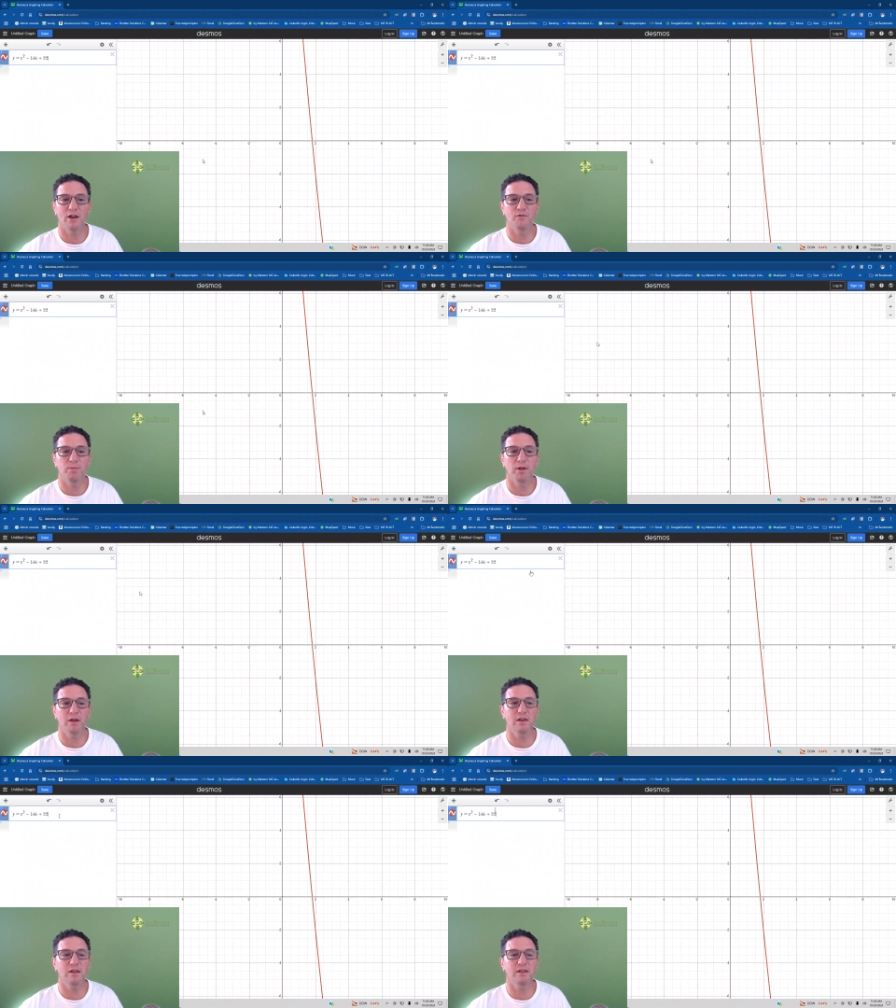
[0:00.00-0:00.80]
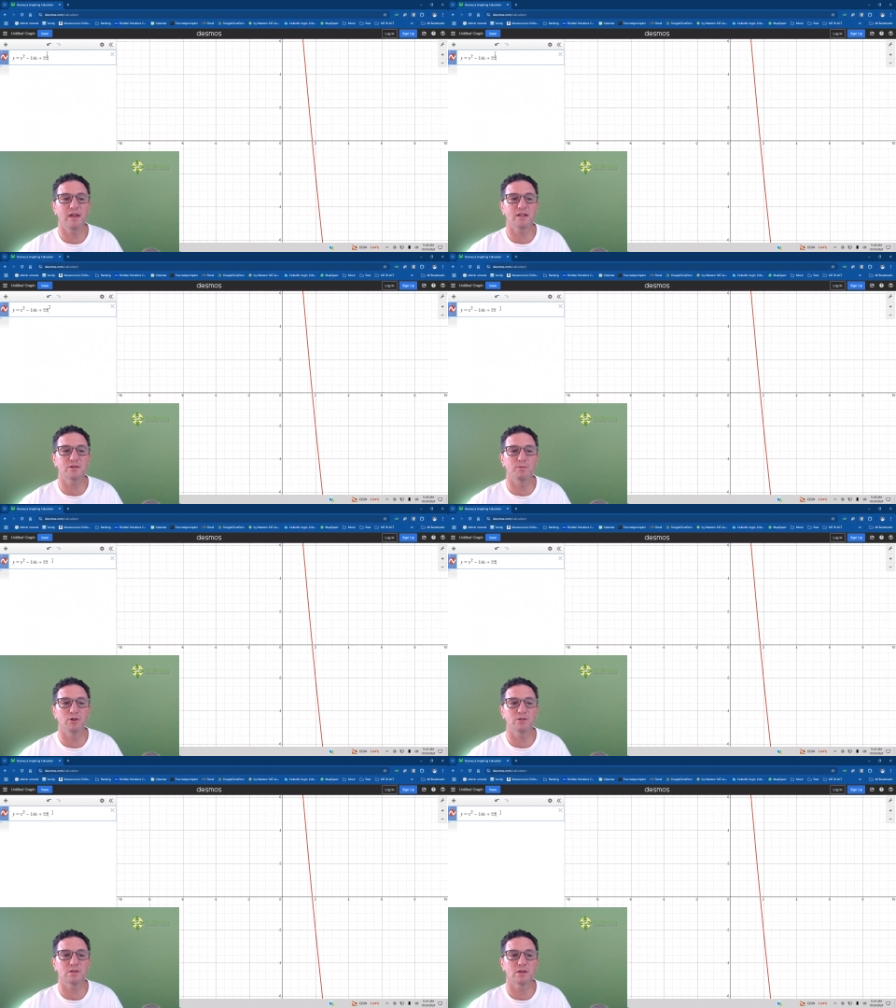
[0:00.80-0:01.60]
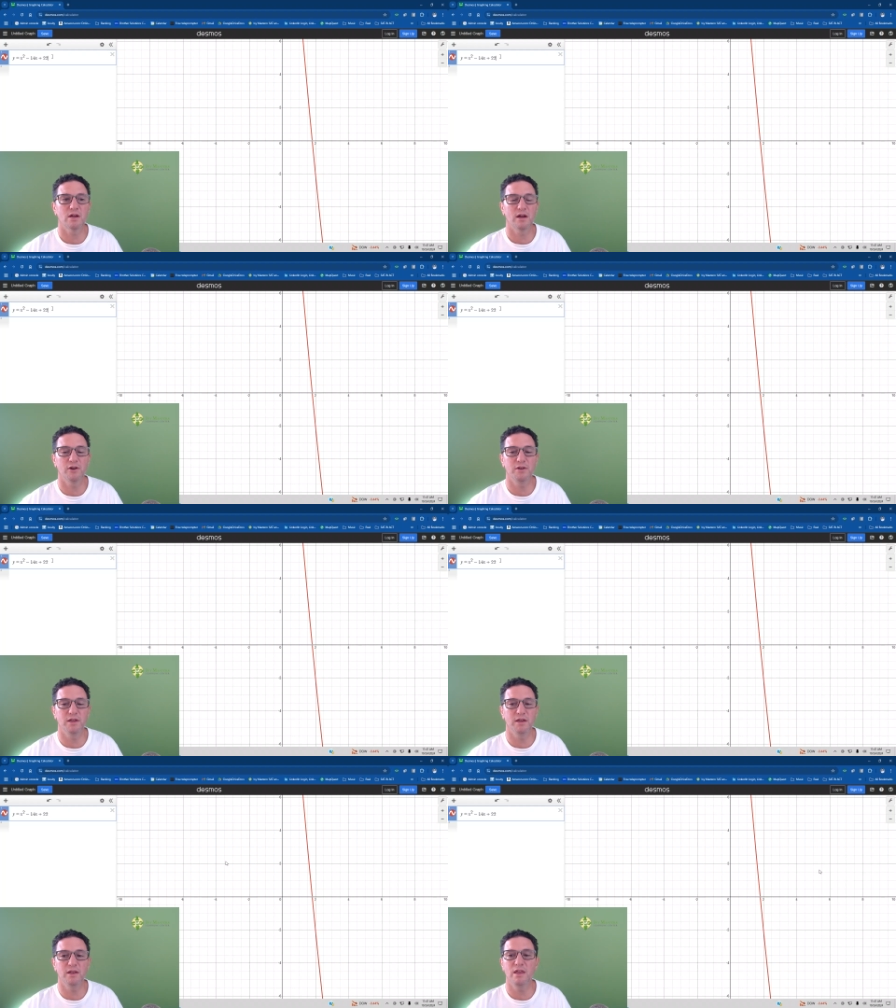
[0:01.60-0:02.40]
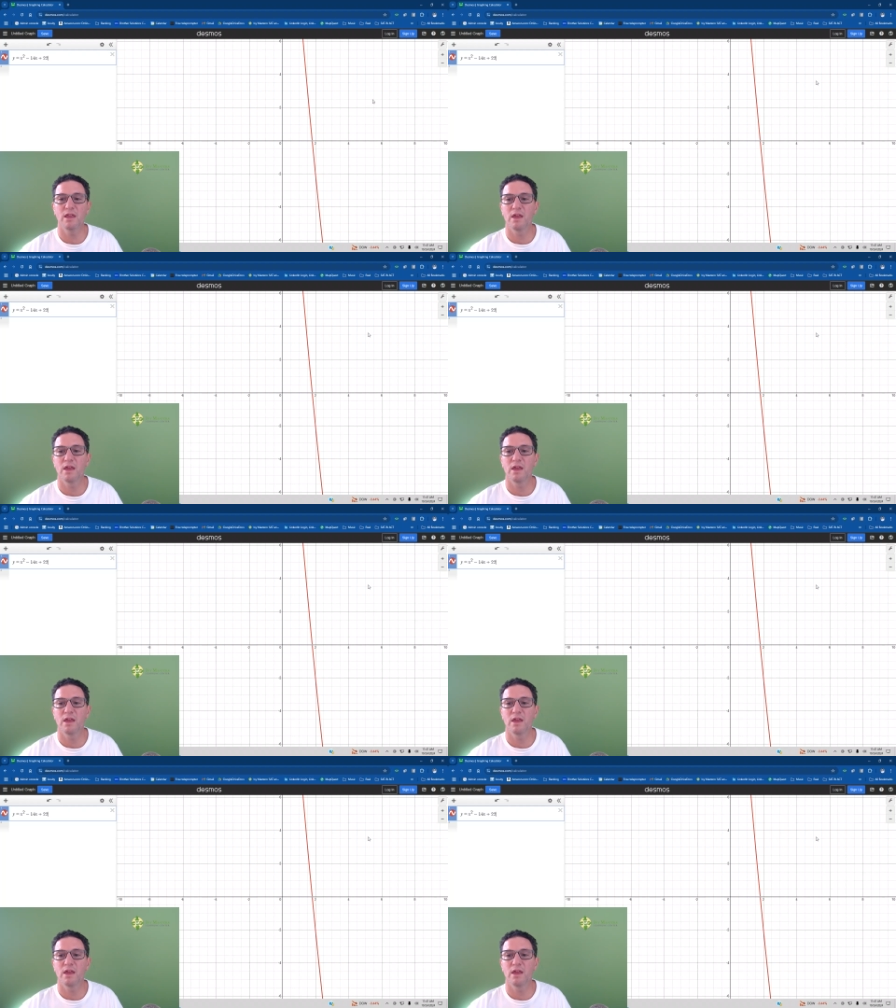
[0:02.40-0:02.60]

If you plug it into Desmos, I already did,